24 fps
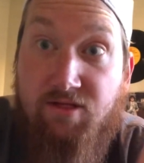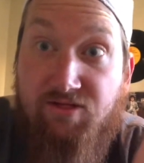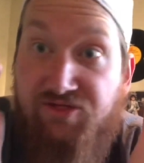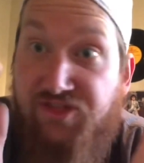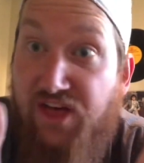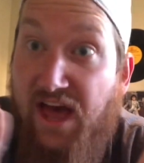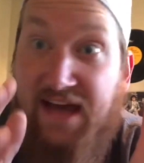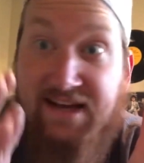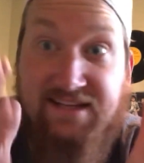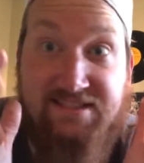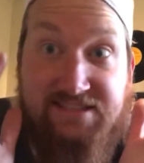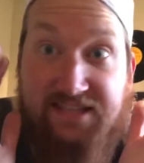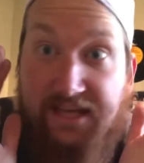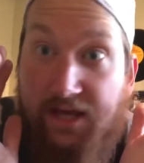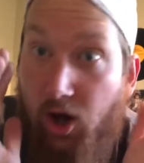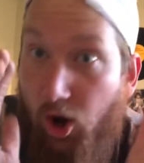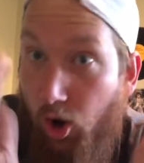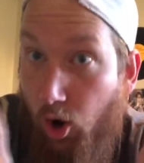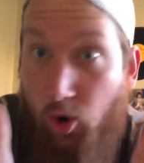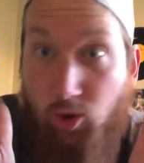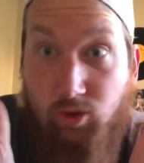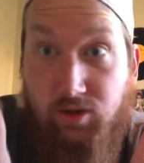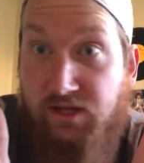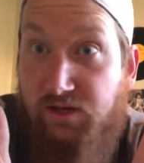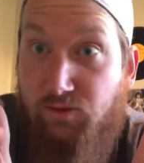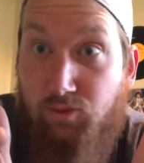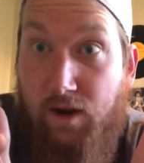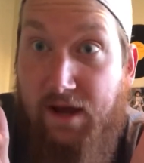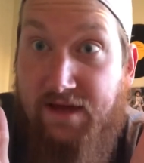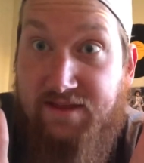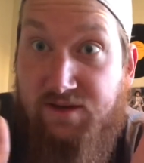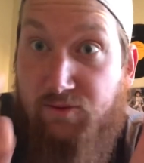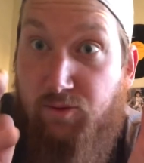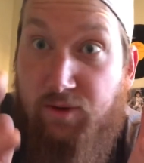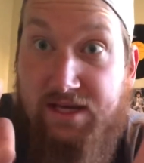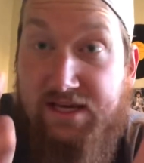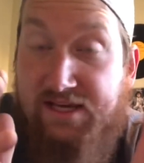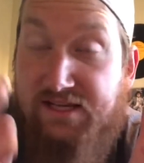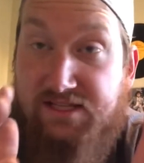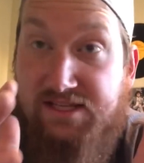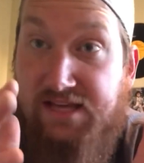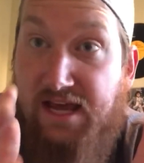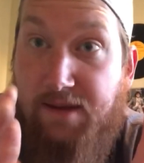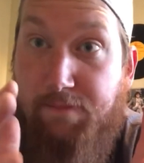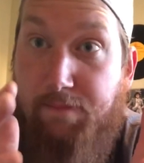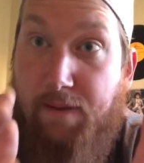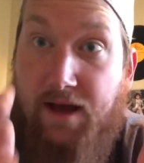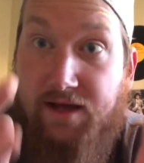That is the only way that we can
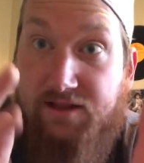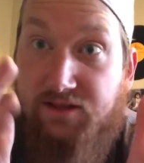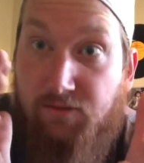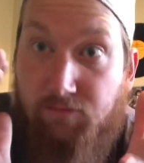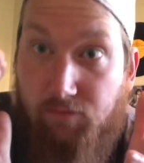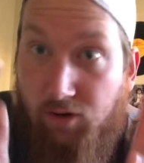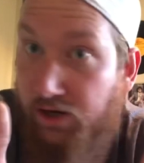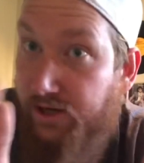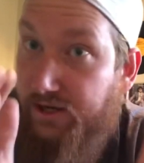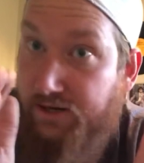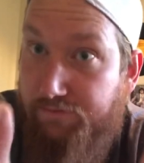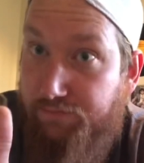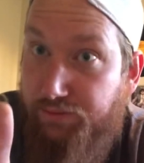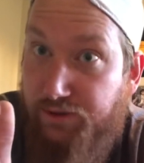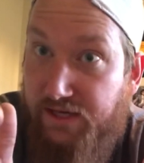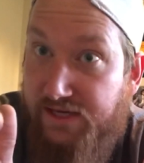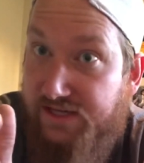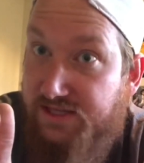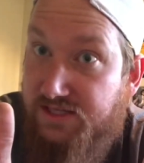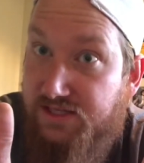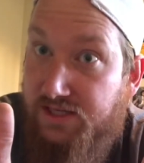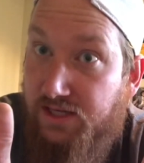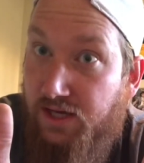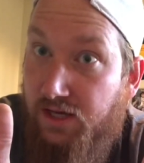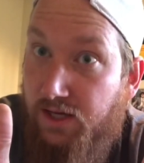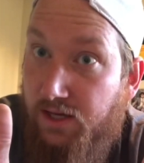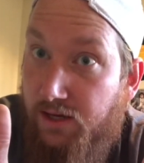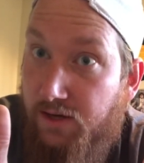take back the marketplace.